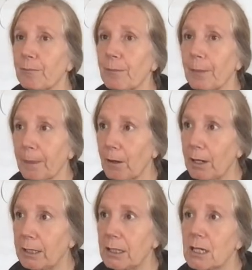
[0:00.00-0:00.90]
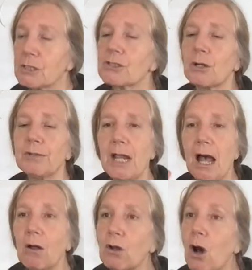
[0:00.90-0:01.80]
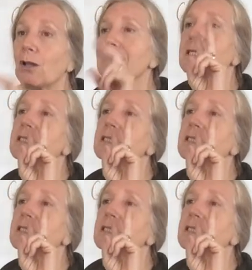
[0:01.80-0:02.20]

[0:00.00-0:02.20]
Mm. right? So the alcohol is a